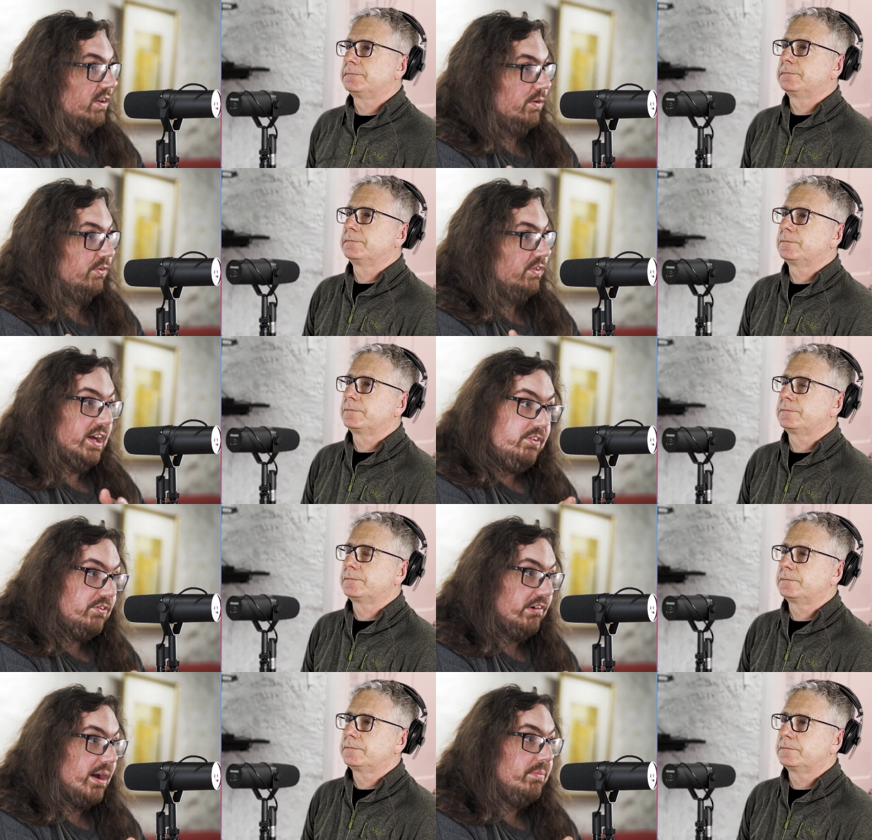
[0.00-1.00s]
Speaker 1: use
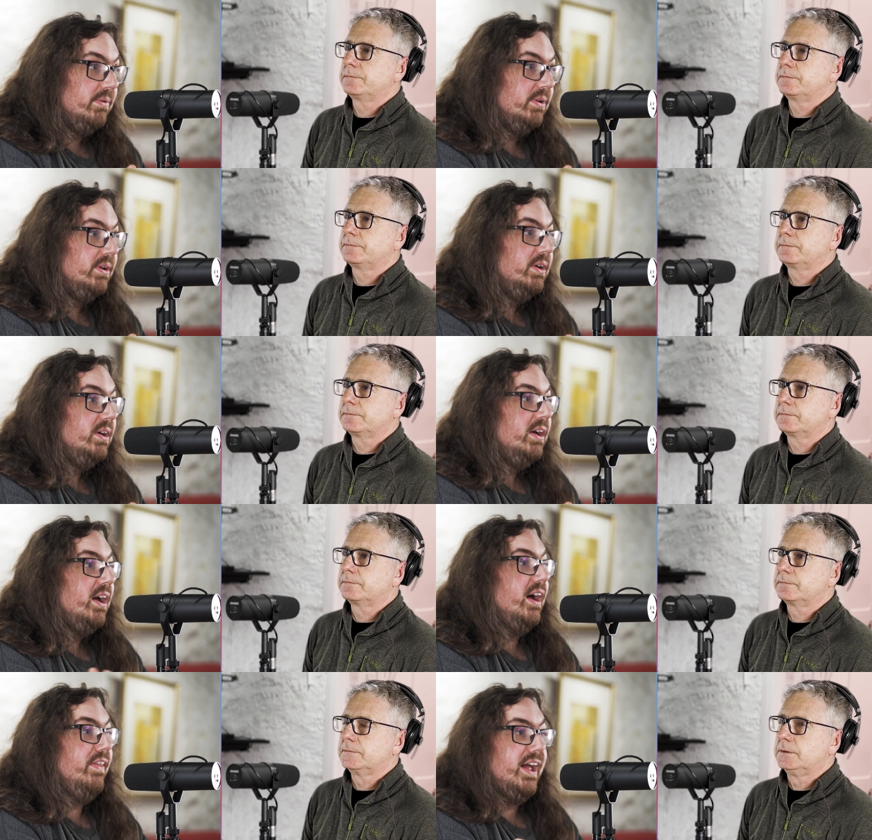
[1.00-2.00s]
Instagram.
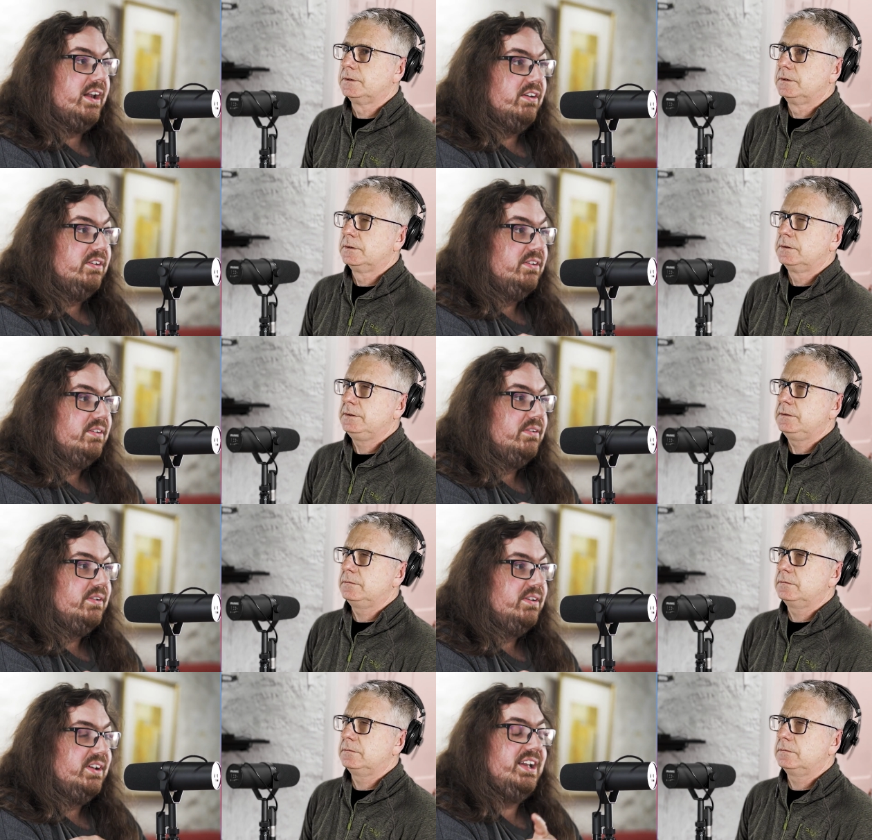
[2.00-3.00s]
And then,
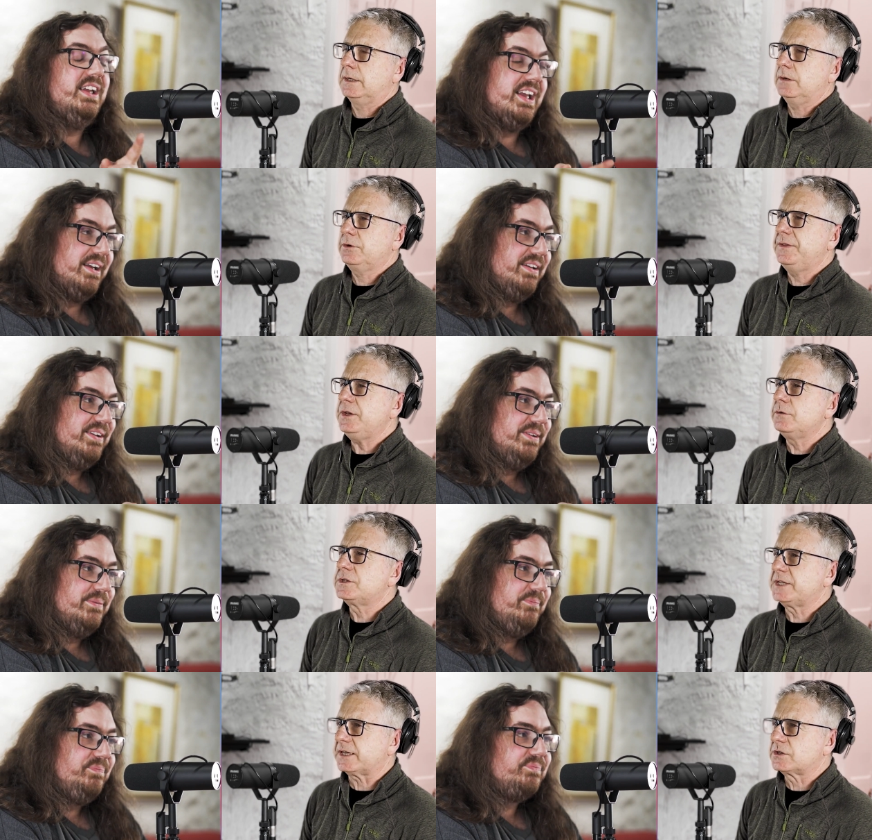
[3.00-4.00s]
how do they
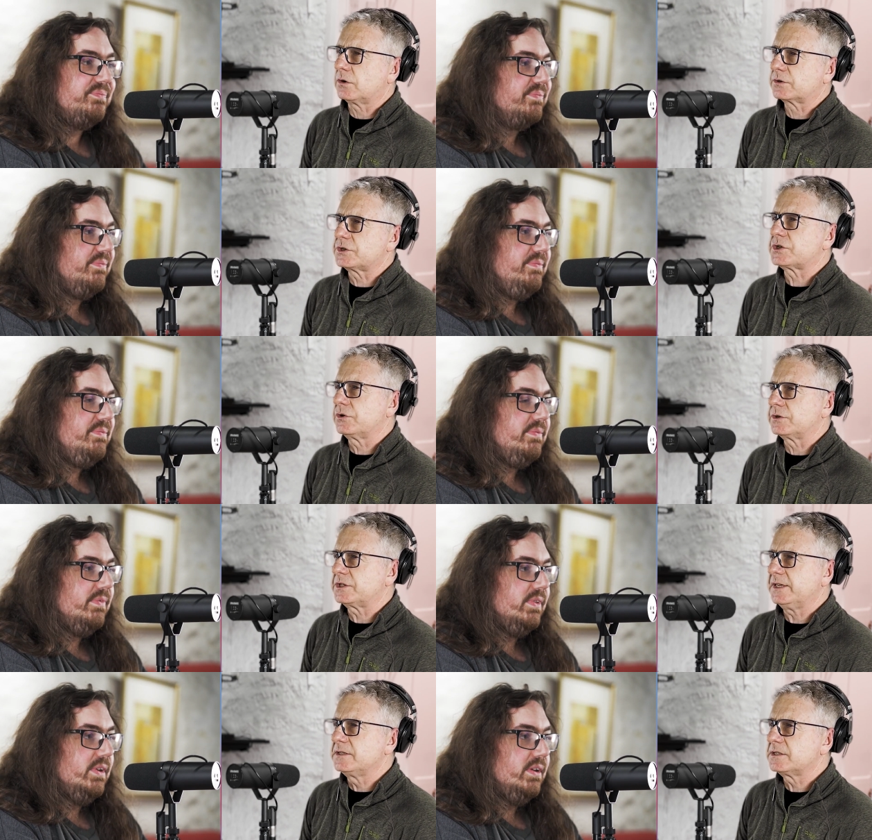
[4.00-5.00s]
use TikTok to
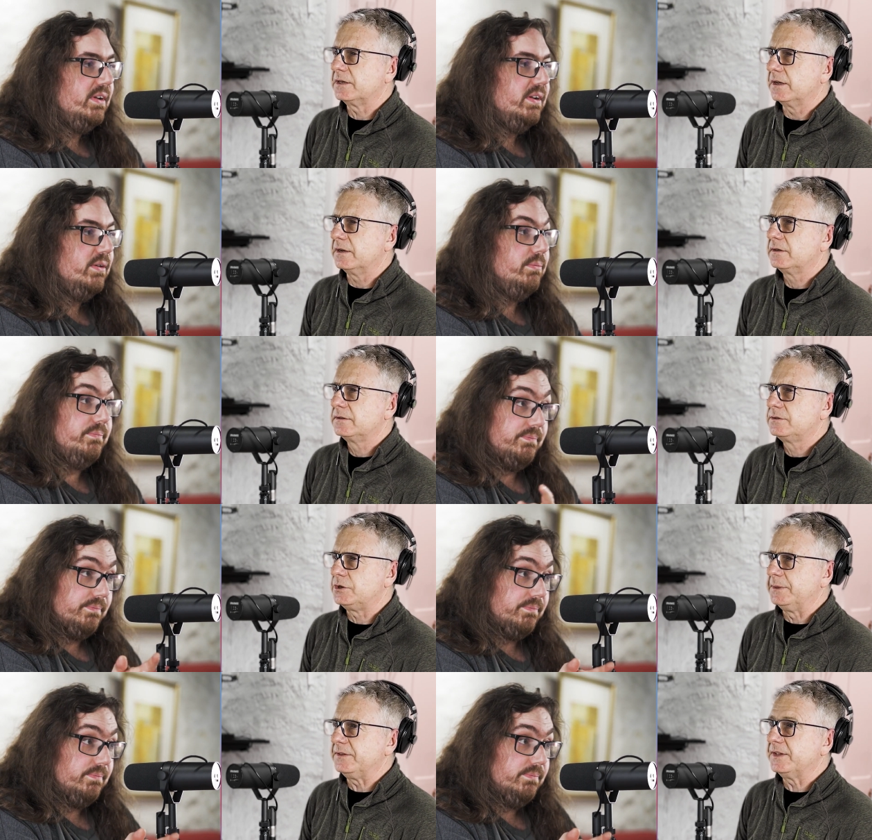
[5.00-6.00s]
search the internet?
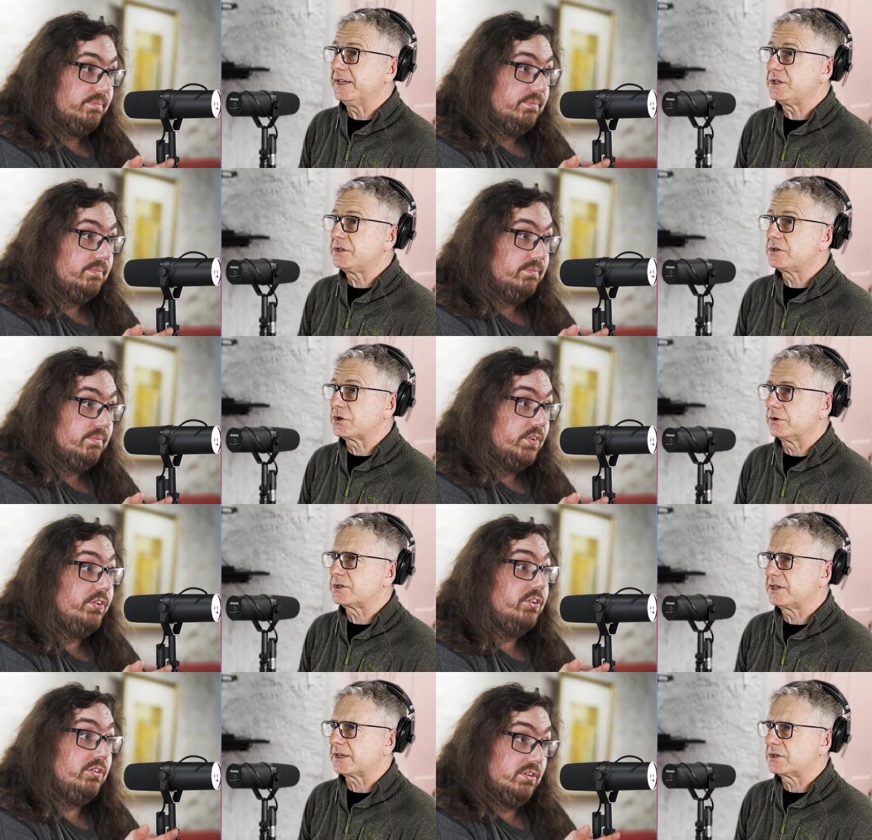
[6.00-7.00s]
Speaker 2: Do
Speaker 1: you
Speaker 2: mean they
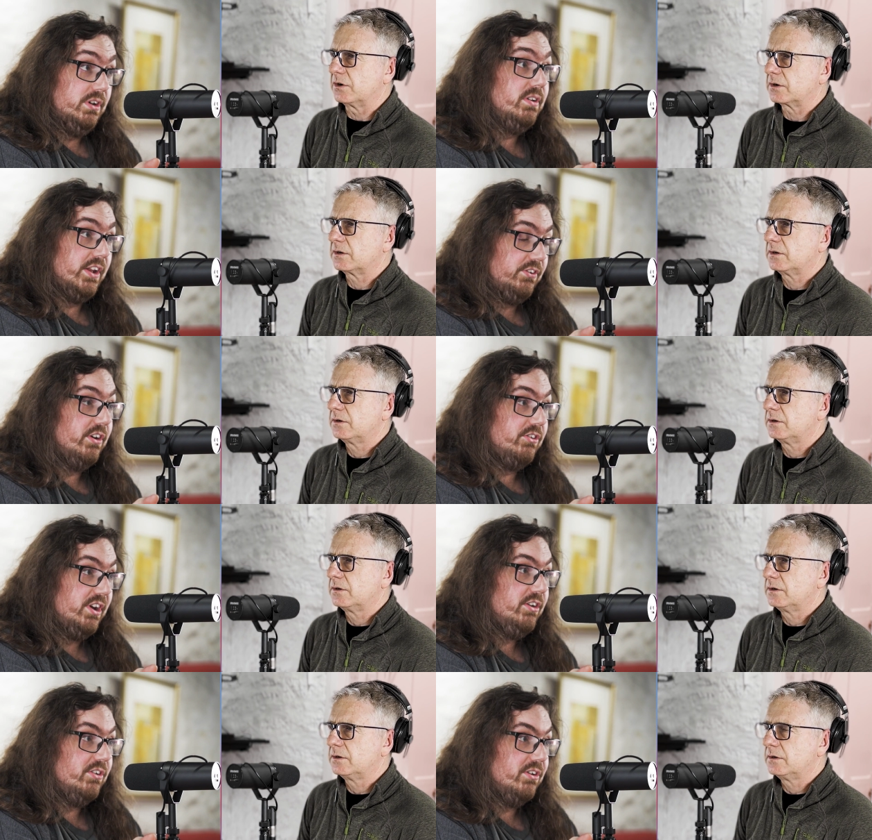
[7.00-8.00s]
search TikTok? They search
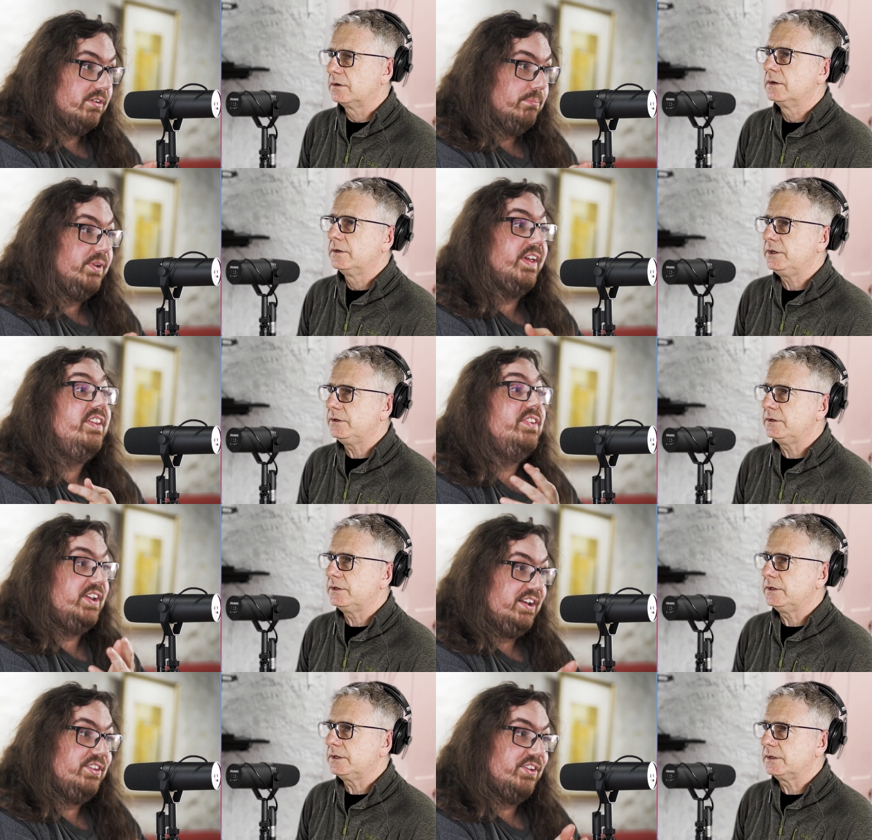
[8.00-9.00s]
TikTok, but they
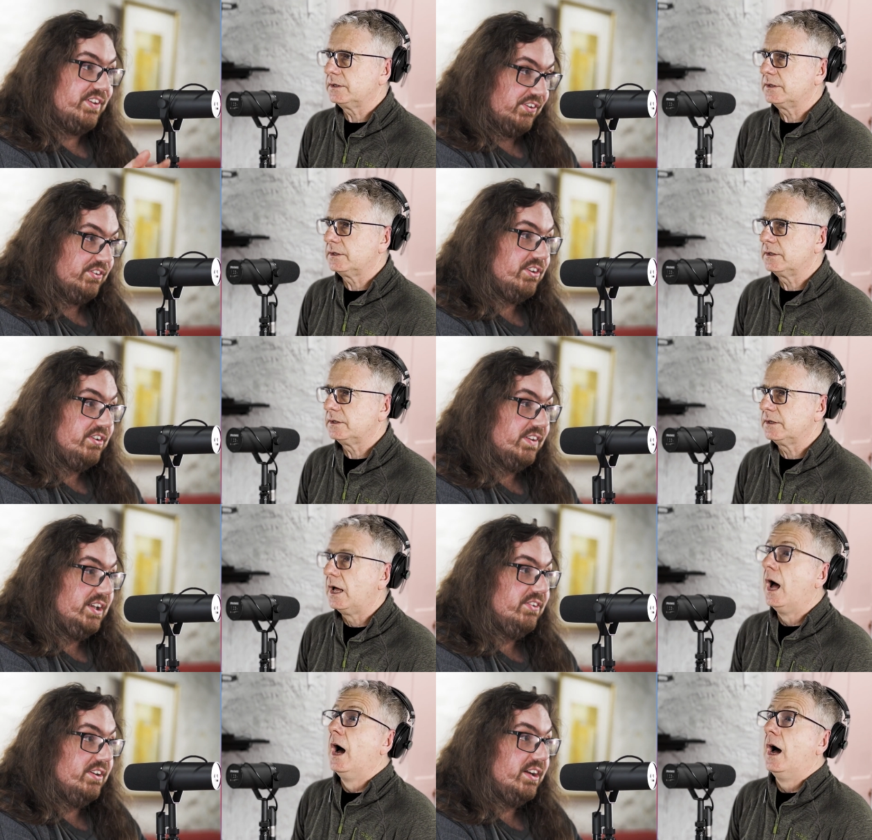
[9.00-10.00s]
think that they're searching
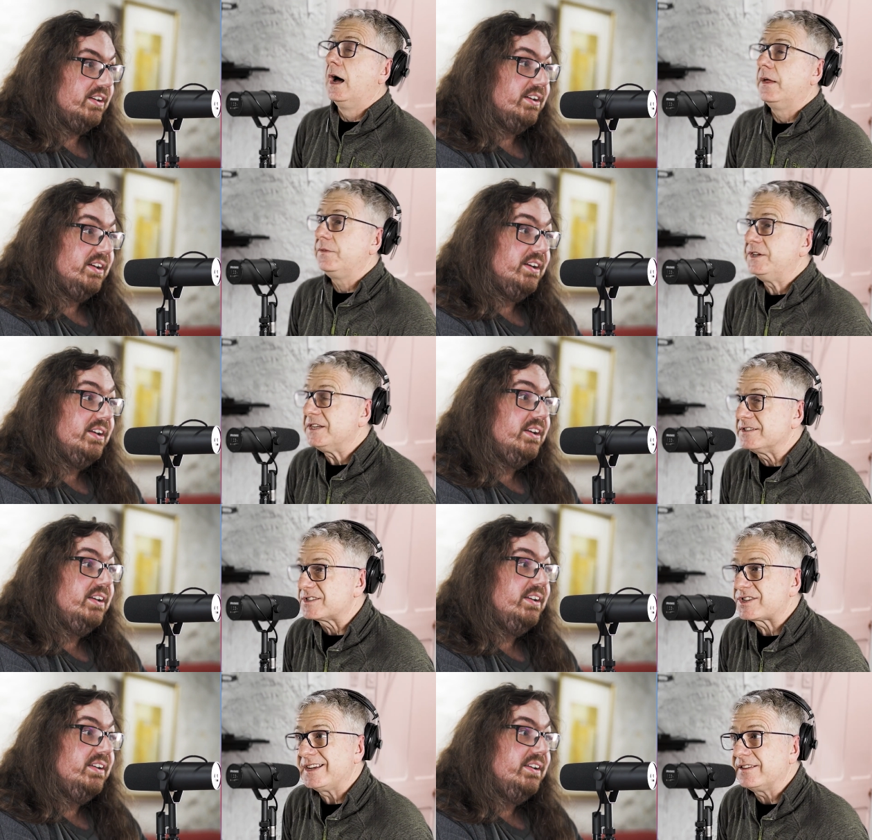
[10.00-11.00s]
the internet.
Speaker 1: You
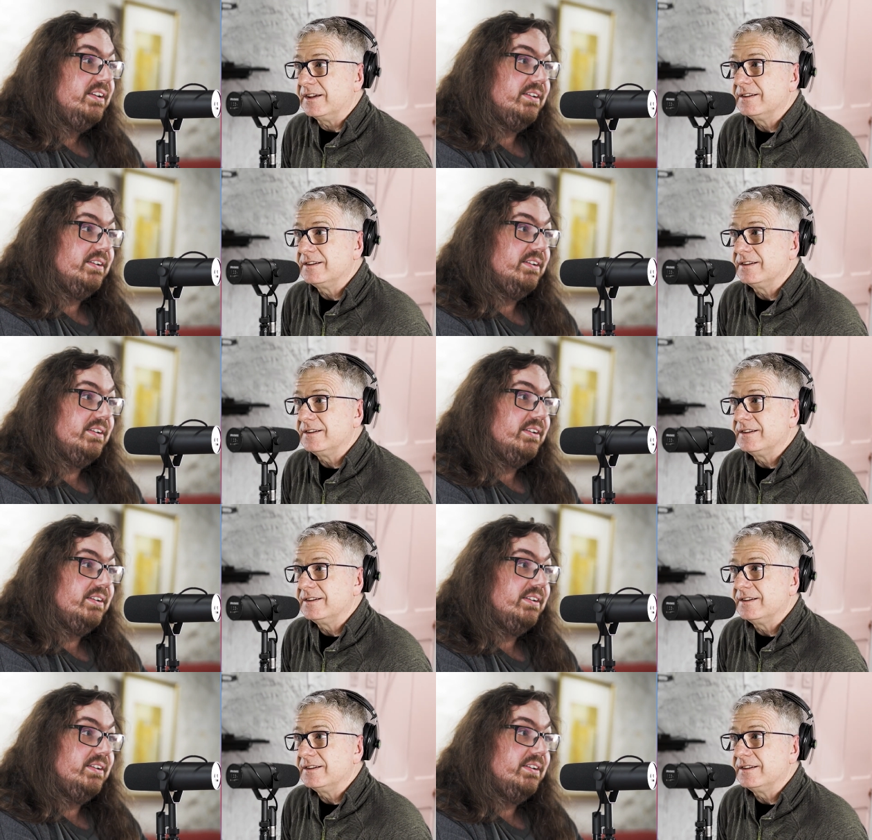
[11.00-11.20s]
didn't say that.